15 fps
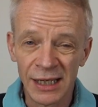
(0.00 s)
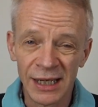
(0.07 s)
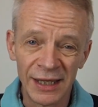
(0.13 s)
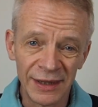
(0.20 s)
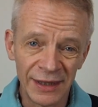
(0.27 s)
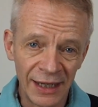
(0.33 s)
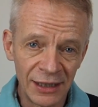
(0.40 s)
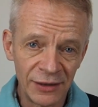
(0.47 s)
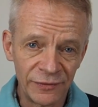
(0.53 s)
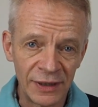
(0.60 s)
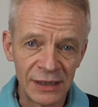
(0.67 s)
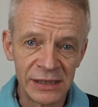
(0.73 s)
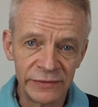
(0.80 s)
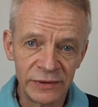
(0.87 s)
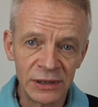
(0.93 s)
And that
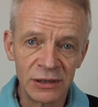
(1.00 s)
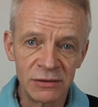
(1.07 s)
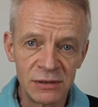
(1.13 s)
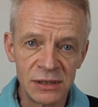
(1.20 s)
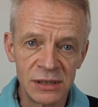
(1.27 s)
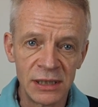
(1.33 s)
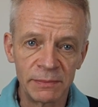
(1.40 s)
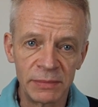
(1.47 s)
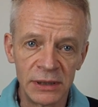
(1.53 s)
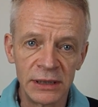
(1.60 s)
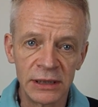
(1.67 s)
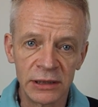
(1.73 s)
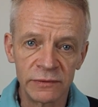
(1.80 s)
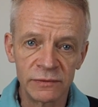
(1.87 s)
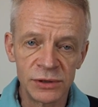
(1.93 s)
effectively uses up a
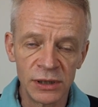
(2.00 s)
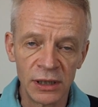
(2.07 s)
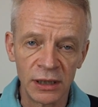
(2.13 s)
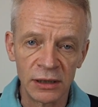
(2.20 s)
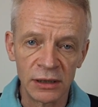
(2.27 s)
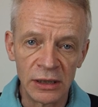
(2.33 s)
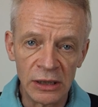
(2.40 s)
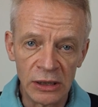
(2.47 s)
link of chain.